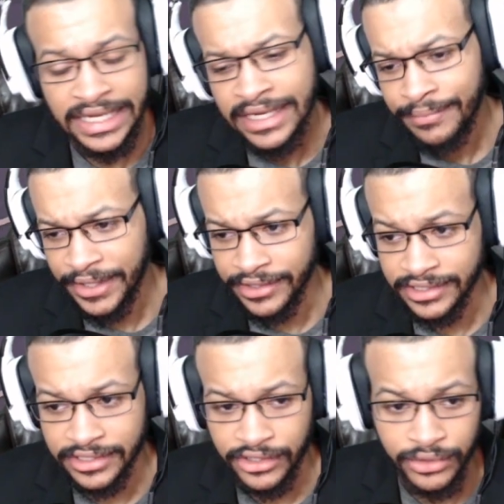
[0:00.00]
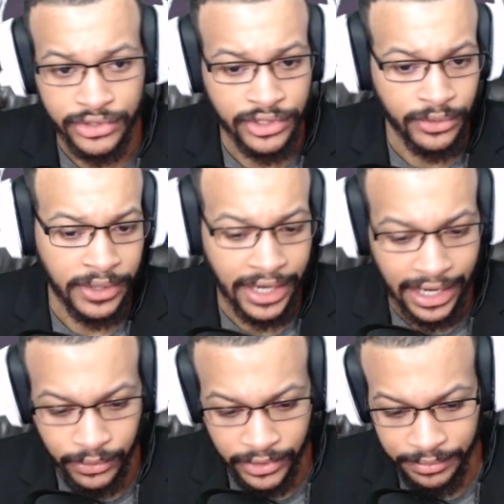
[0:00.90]
because usually the way
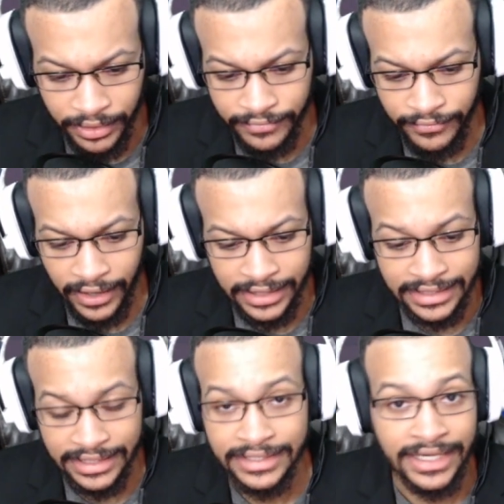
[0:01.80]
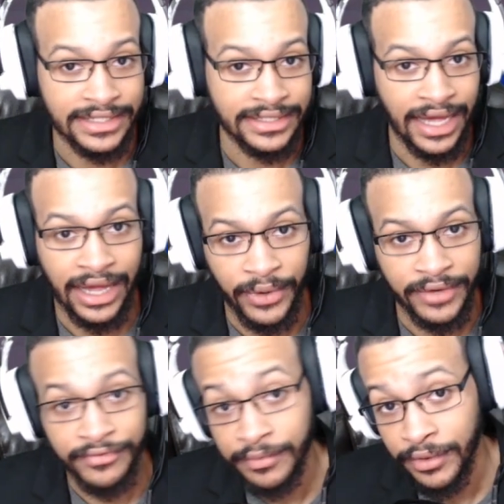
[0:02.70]
I win build fights is I wait
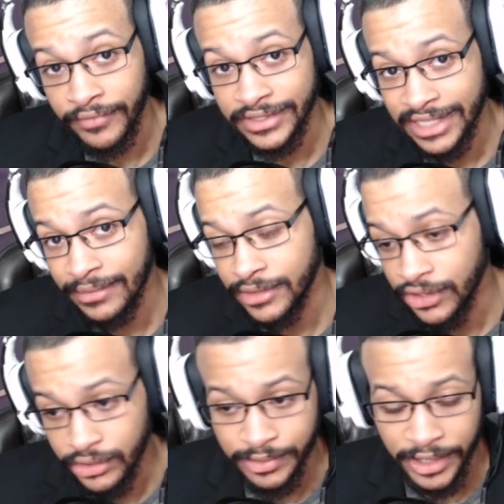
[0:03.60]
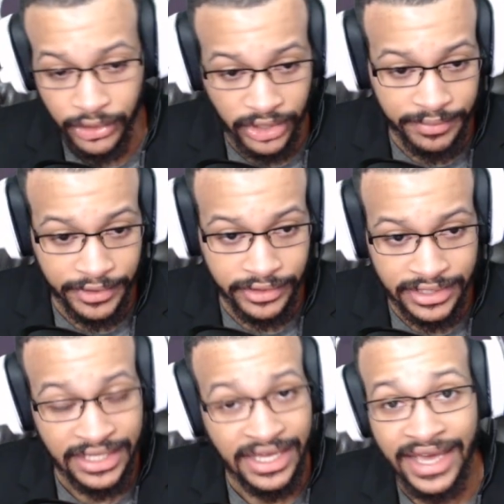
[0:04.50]
for the perfect time to use my quick build
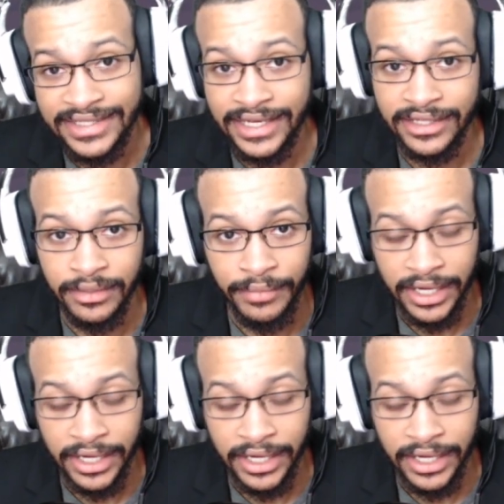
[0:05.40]
and take them by